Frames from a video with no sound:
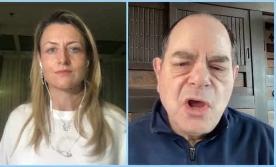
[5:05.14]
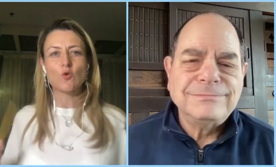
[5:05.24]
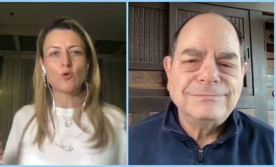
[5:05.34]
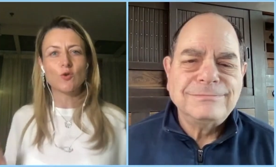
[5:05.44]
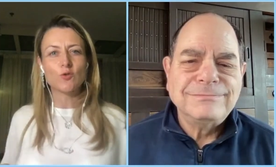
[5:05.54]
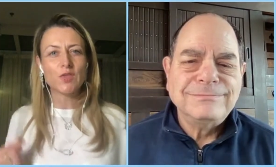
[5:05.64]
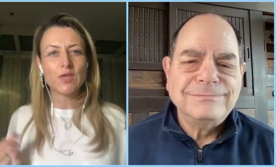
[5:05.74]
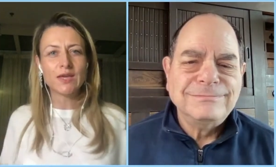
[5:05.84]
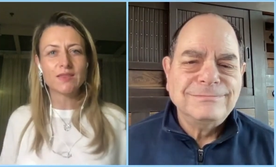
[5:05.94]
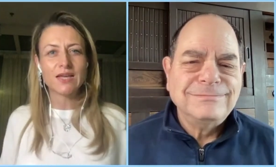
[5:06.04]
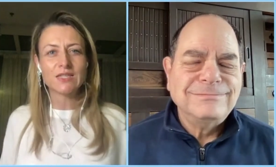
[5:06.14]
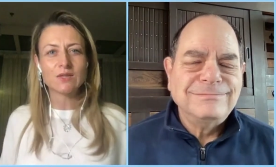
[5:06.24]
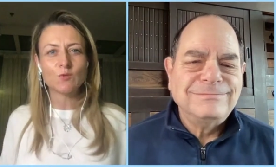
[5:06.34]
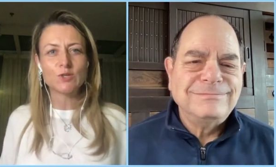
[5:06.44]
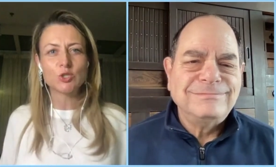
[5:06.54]
Speaker 1: You think that
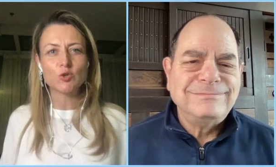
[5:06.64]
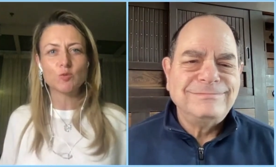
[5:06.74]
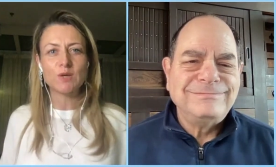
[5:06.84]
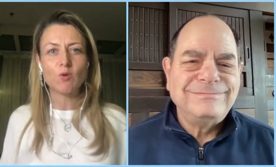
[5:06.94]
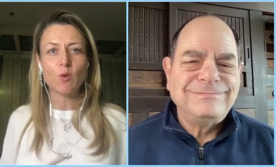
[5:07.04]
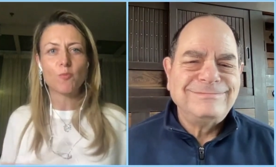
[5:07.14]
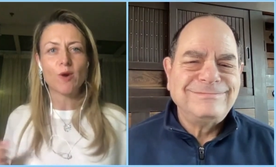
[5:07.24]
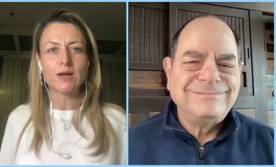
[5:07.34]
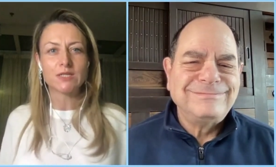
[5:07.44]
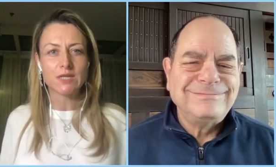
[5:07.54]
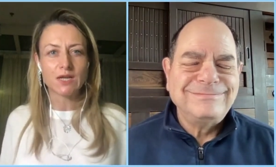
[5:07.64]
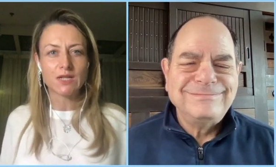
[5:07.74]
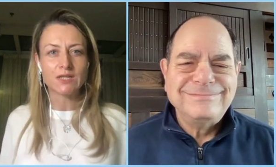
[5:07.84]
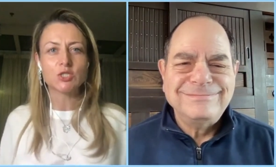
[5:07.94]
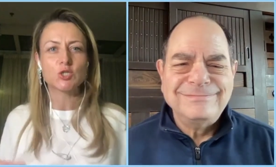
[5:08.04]
we should be more practical.
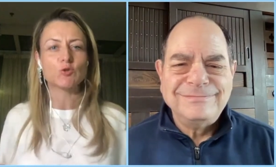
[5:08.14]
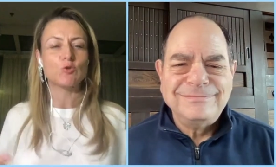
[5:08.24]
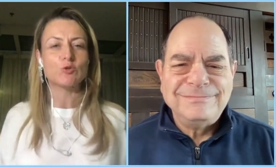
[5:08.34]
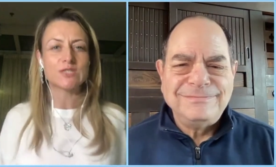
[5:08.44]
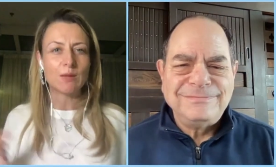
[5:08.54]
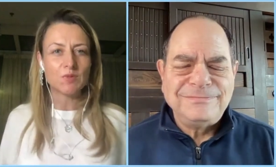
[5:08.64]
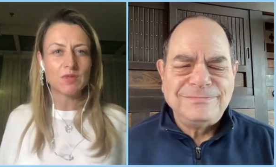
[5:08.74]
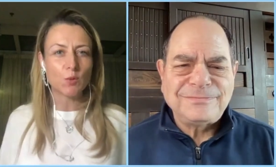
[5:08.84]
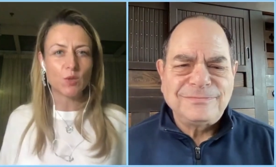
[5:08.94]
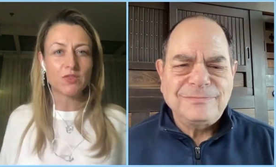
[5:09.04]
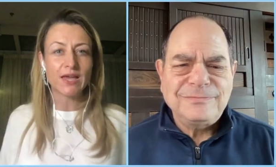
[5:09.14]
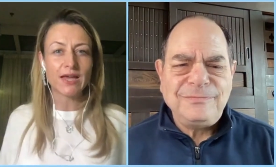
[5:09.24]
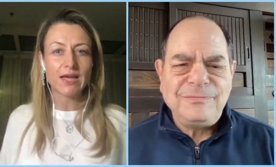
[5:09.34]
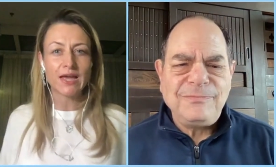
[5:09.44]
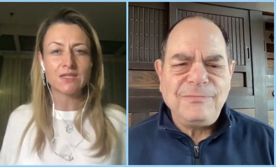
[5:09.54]
They should do something with their
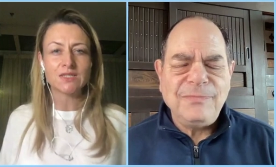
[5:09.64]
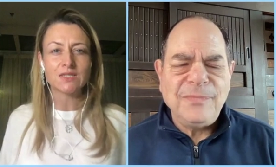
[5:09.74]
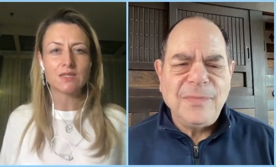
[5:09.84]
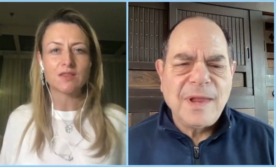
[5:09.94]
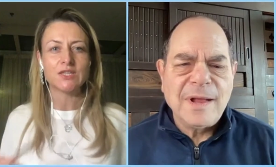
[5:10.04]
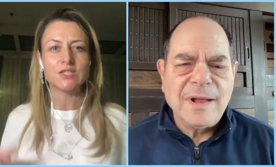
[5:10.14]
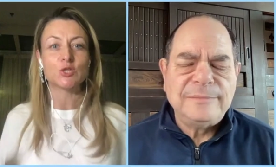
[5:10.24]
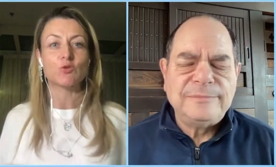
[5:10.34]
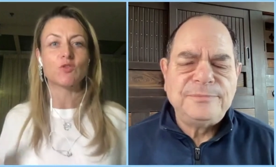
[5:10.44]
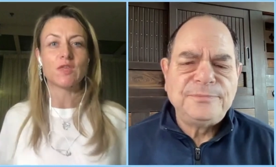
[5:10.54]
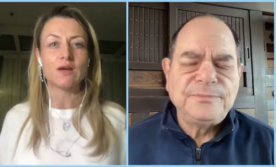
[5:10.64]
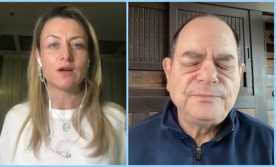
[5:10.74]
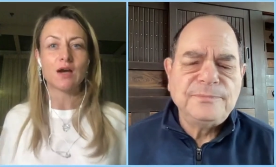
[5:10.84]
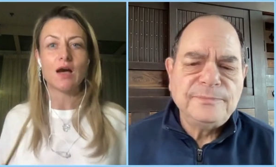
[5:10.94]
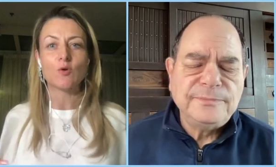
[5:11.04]
hands. They should think
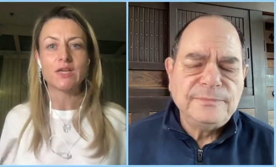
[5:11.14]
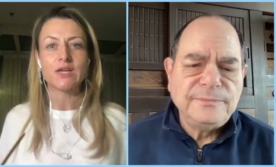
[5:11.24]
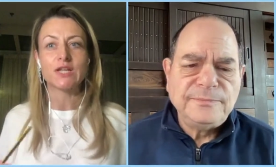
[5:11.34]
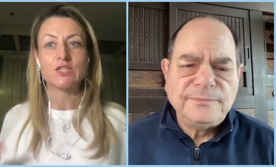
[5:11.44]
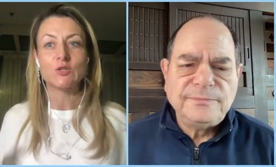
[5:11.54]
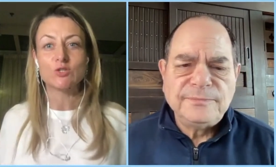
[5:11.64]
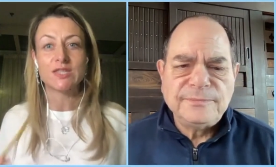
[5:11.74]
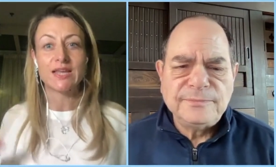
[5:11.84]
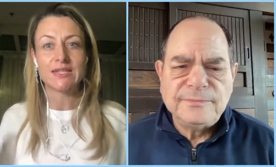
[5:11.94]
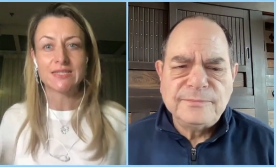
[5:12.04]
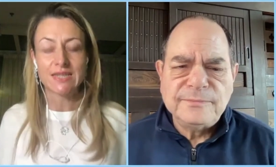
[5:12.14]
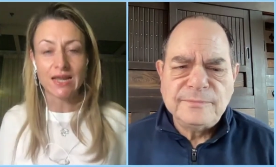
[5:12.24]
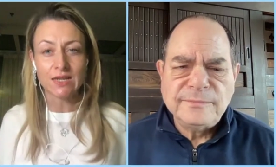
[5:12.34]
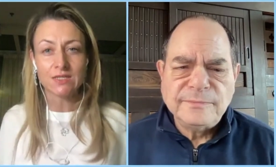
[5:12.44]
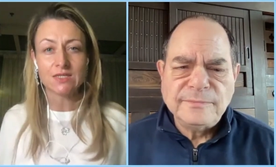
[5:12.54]
how they can use their
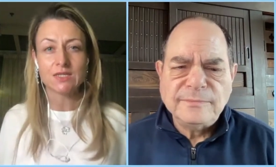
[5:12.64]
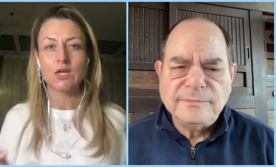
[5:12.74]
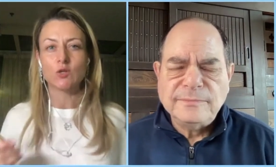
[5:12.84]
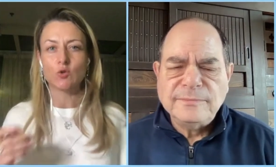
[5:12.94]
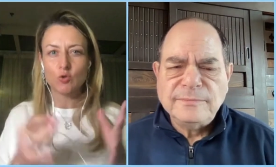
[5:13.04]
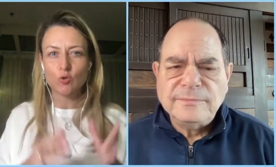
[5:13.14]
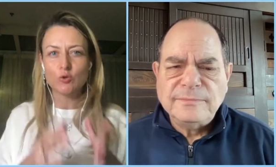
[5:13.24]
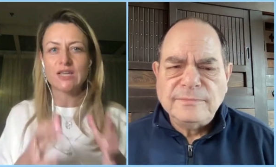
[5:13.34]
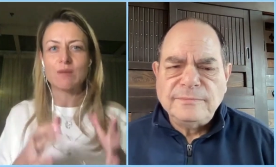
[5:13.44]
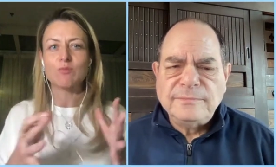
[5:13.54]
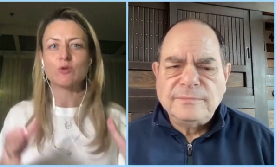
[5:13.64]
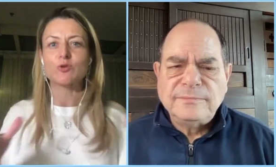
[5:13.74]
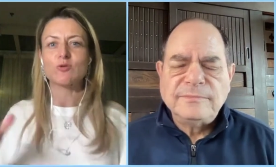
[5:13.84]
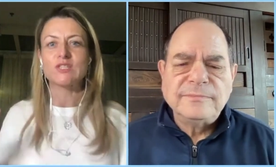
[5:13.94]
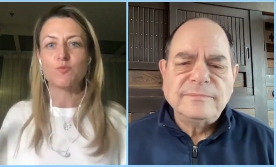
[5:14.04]
talents to do some
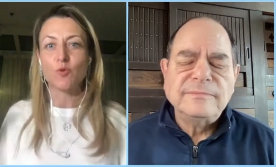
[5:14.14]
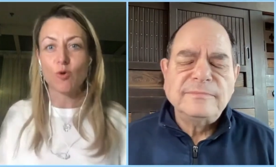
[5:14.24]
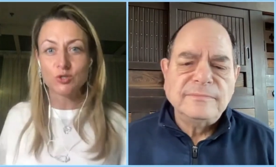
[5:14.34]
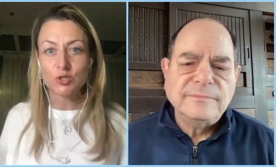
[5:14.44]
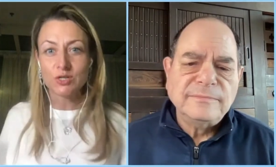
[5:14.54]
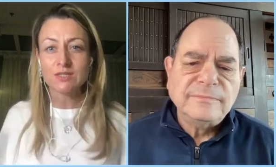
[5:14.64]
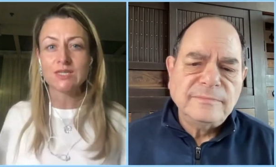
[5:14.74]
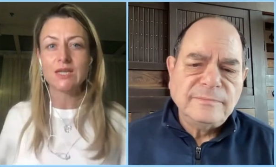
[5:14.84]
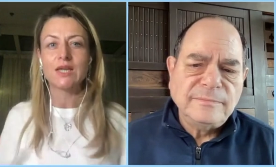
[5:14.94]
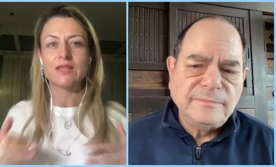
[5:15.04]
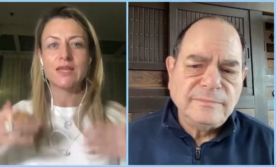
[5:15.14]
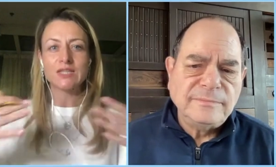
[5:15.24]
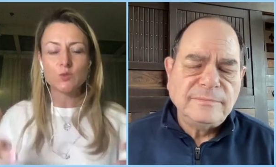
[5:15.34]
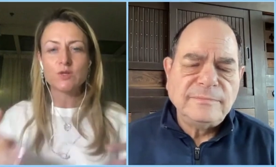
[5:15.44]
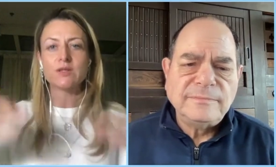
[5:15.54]
concrete projects
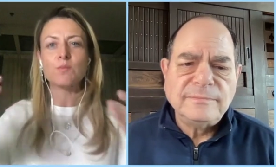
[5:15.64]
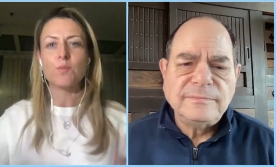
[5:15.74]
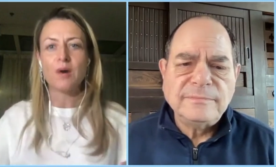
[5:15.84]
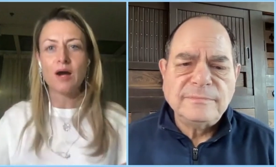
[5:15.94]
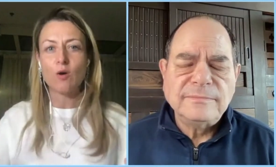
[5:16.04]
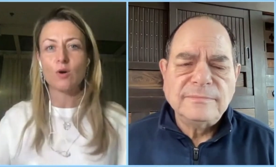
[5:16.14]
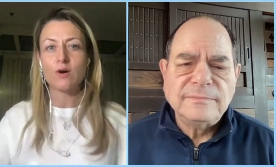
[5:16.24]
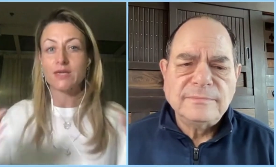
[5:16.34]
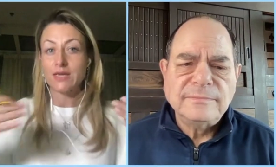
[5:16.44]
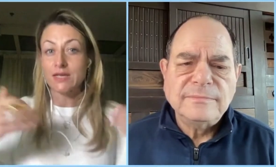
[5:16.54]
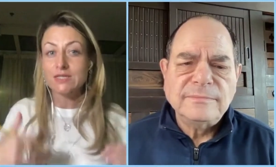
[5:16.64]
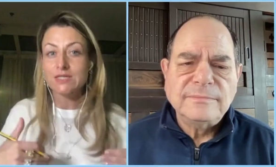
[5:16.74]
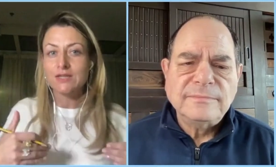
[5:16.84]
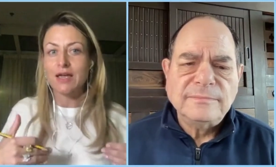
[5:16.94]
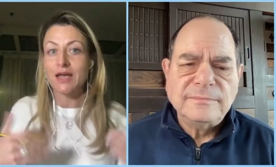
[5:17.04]
that will empower kids.
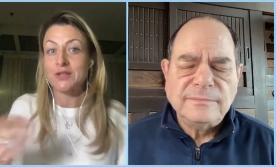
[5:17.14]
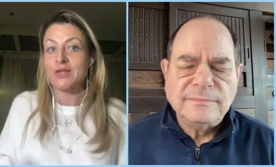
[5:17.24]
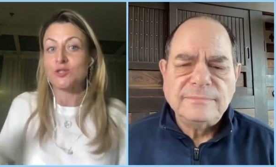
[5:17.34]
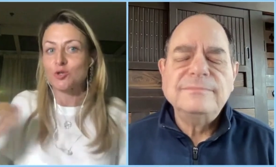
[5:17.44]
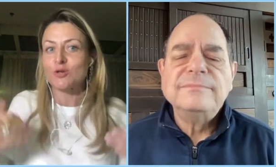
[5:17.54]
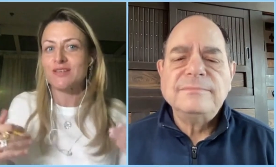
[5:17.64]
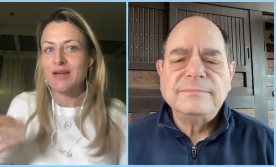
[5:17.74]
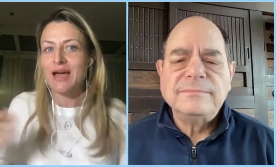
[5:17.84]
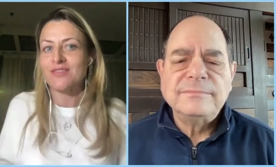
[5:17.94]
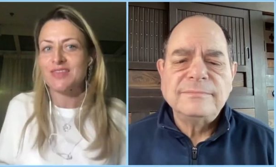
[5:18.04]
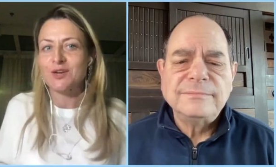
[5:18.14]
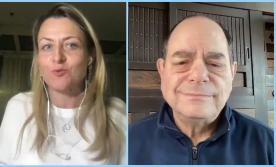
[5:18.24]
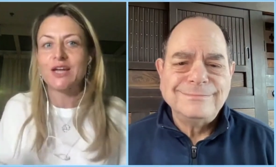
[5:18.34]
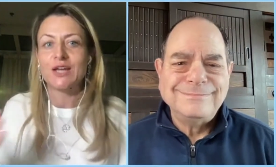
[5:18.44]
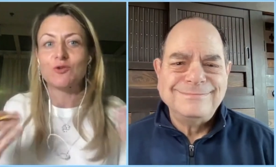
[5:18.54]
And actually, I think we
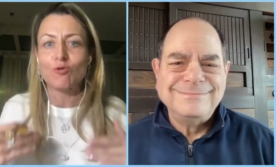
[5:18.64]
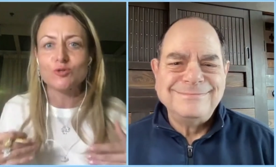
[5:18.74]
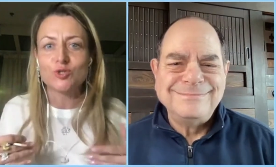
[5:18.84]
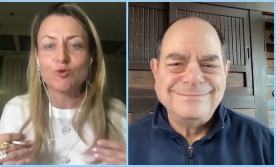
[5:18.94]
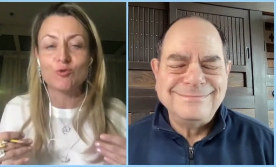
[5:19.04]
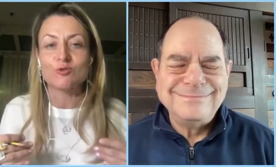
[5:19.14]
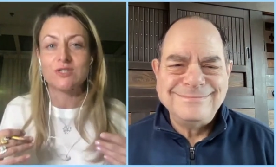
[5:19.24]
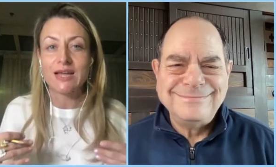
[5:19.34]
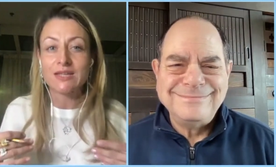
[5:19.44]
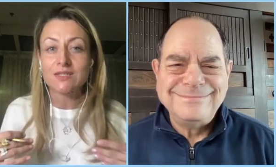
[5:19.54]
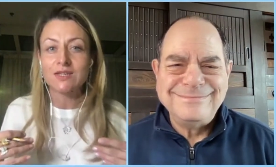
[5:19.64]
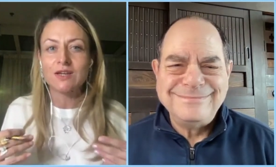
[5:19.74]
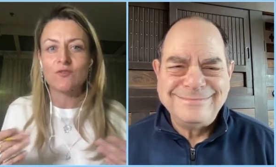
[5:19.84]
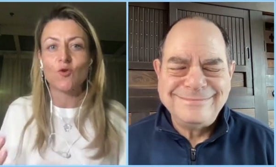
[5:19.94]
can also use that for